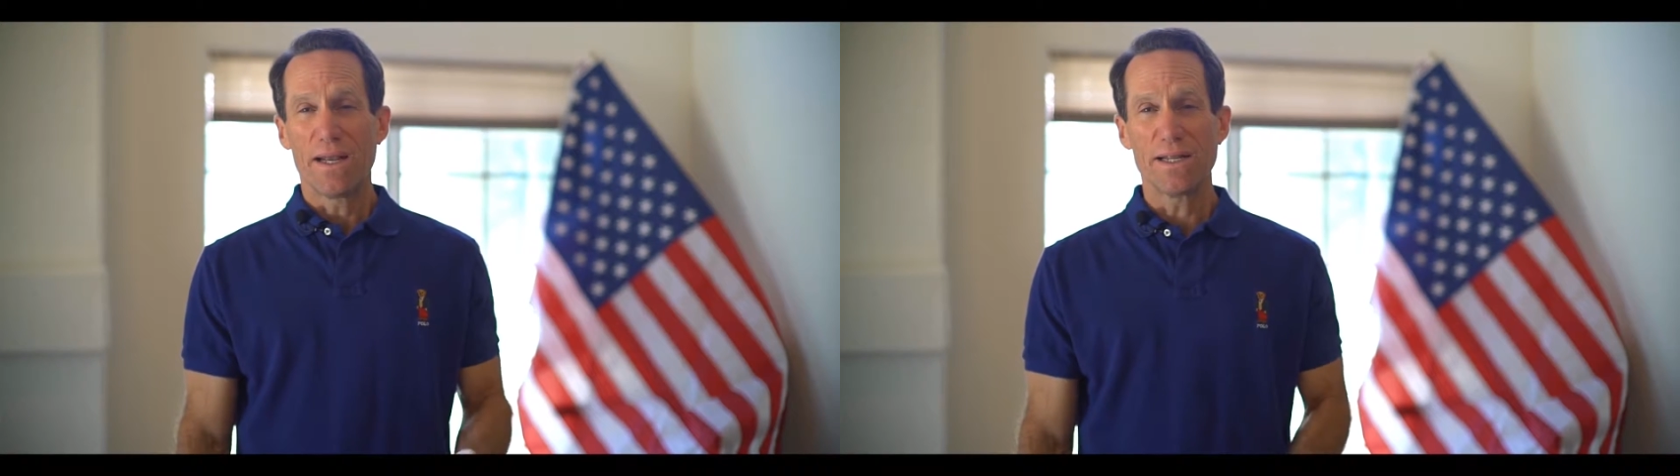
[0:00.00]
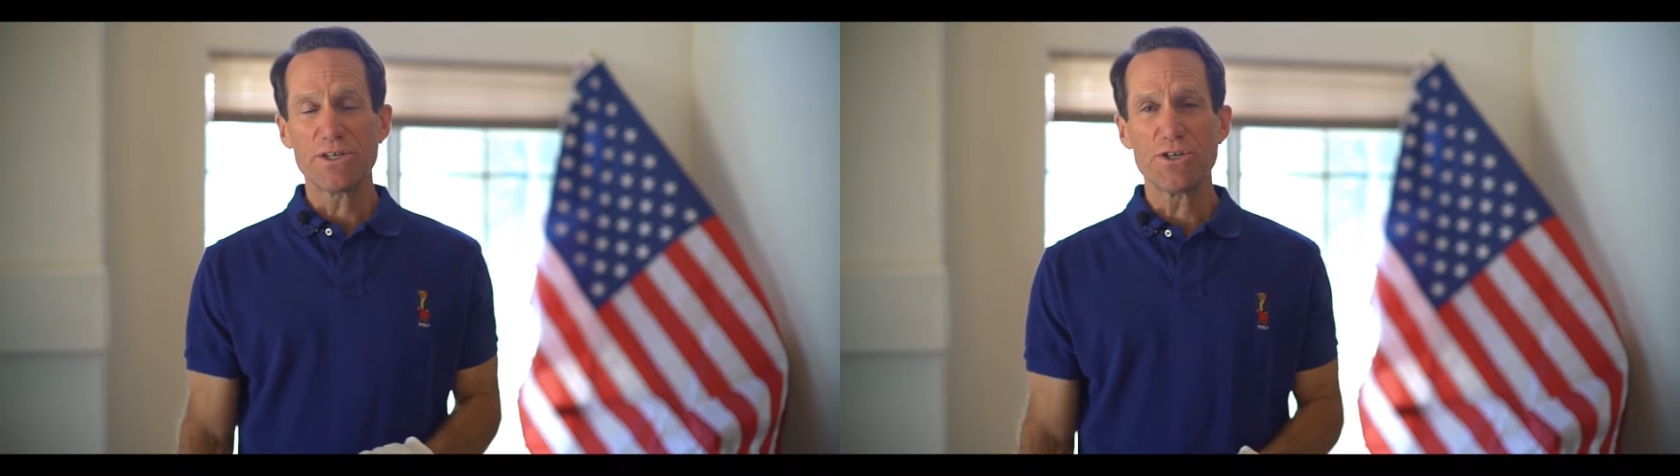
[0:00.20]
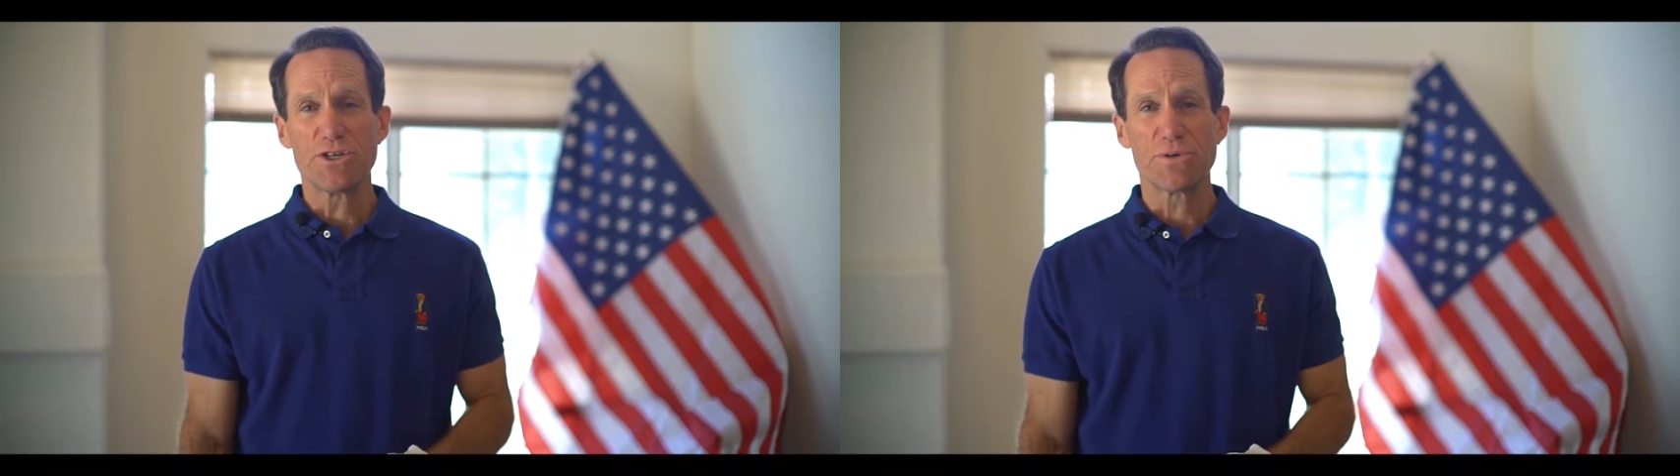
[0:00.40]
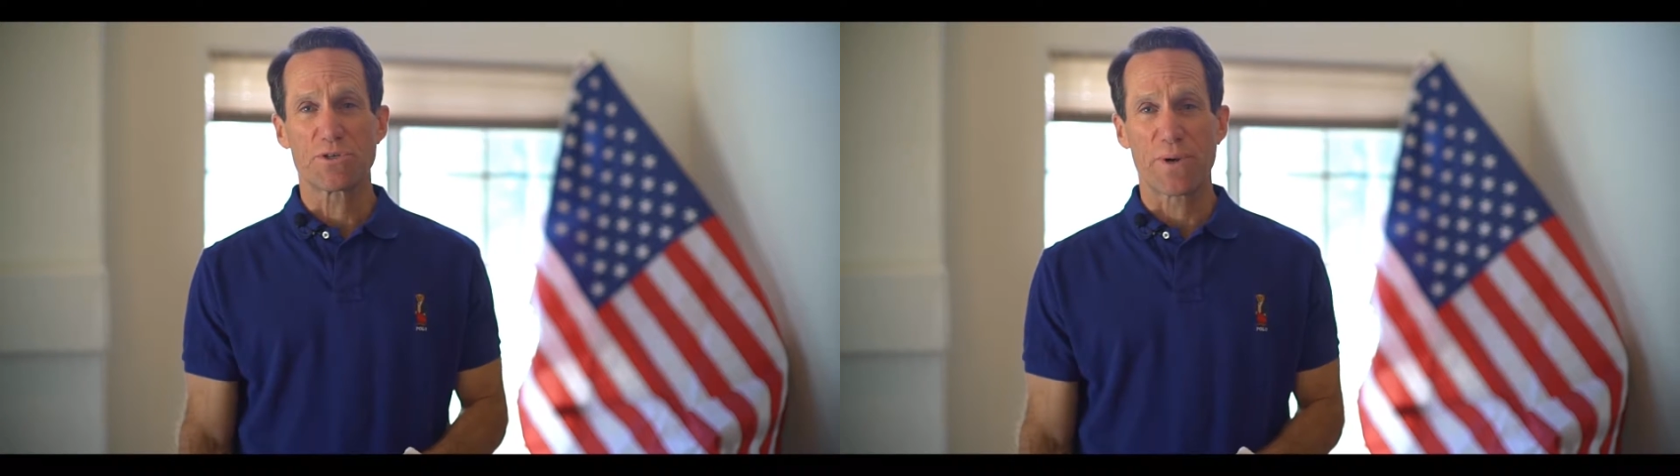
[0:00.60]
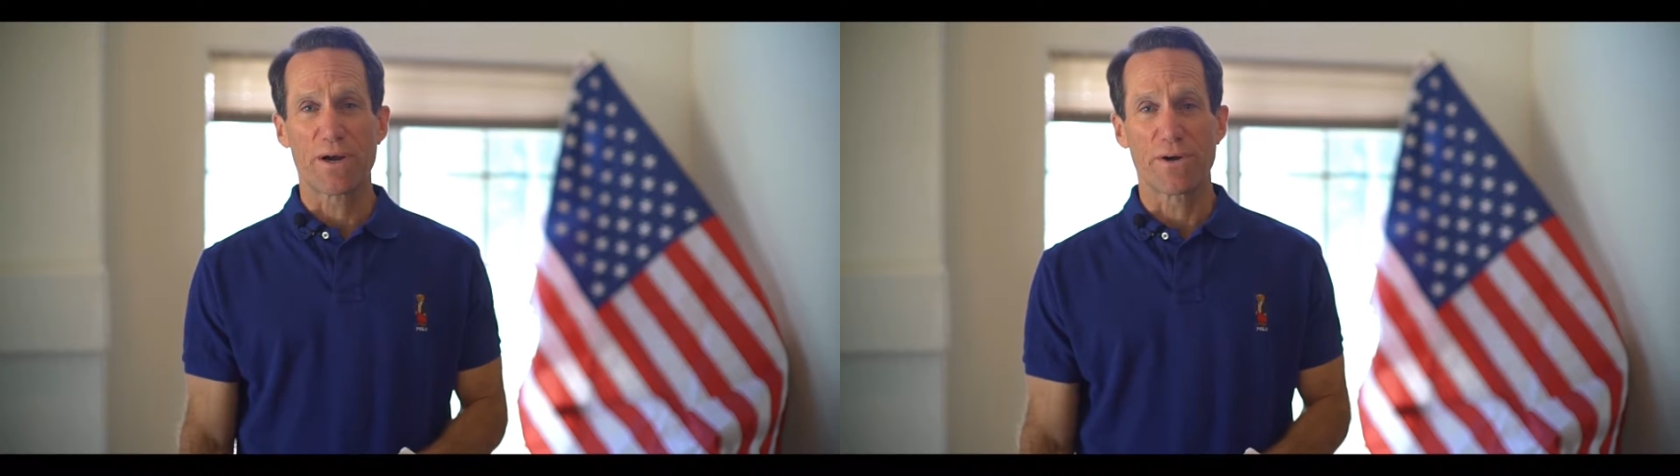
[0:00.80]
In addition to
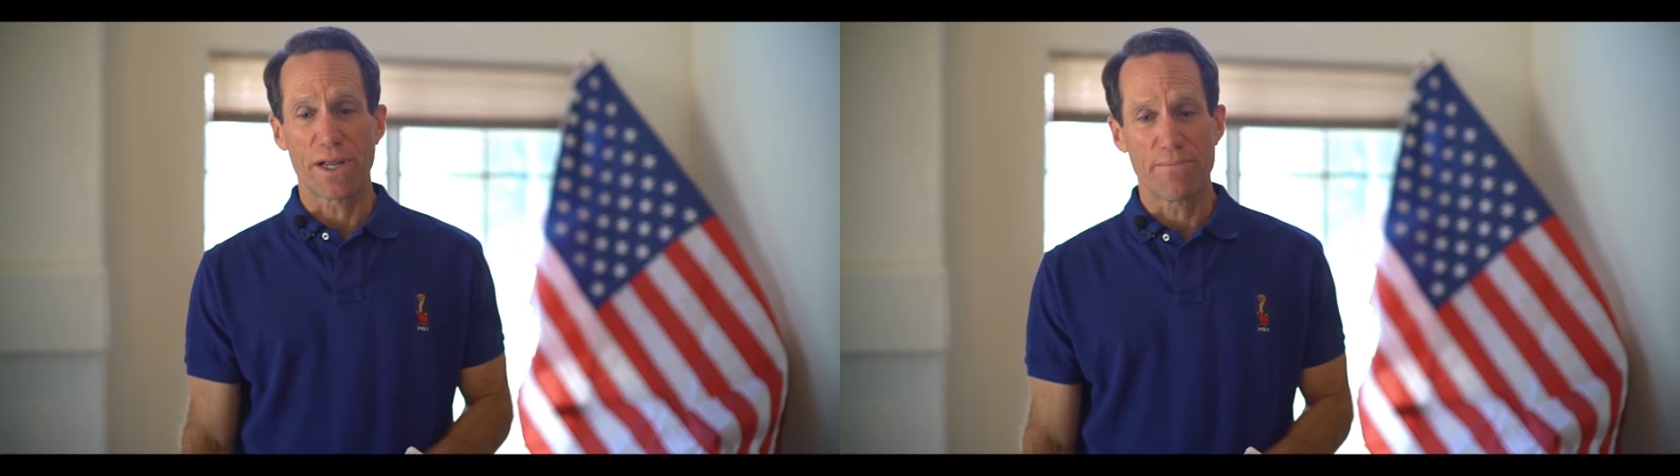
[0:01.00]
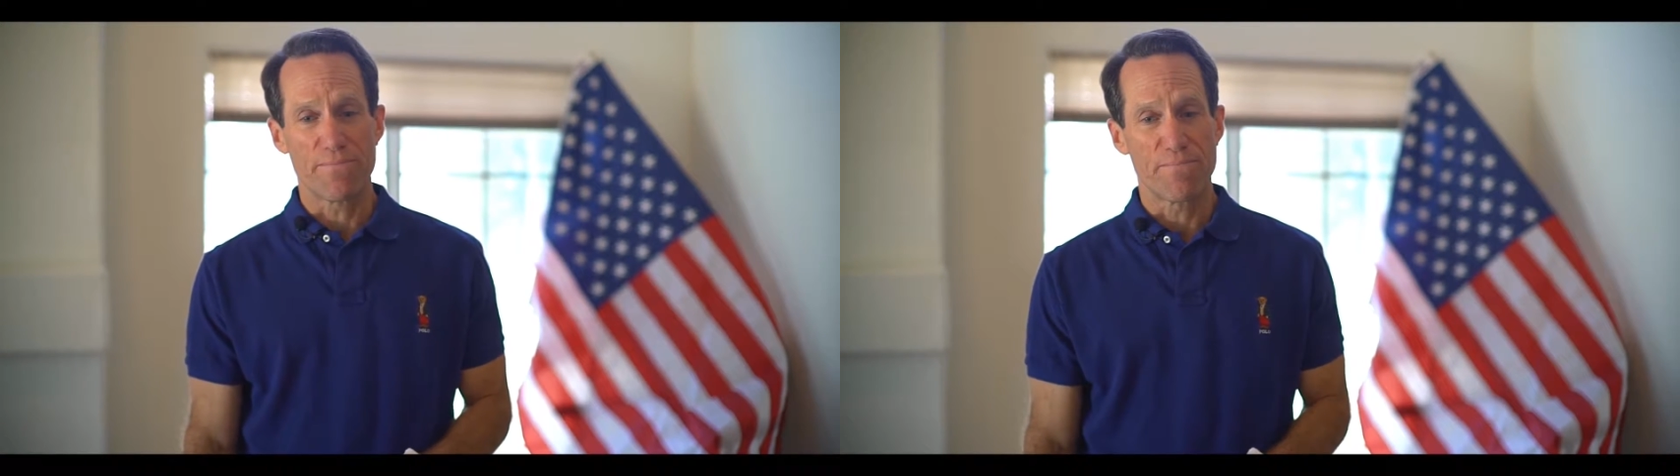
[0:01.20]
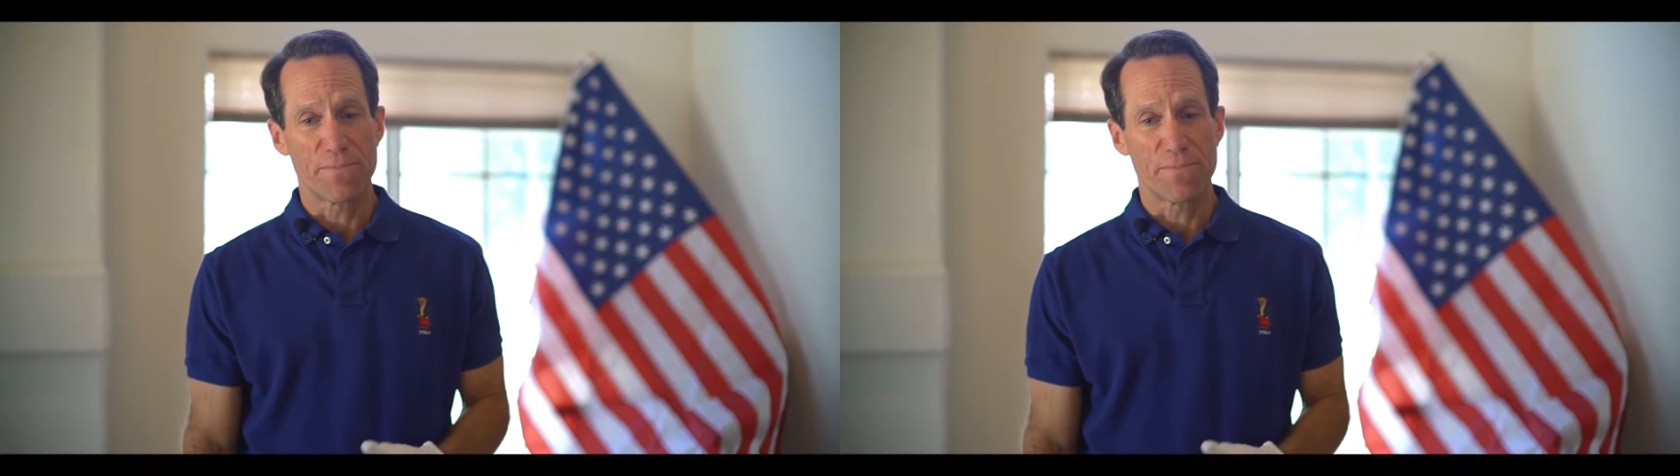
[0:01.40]
its rarity,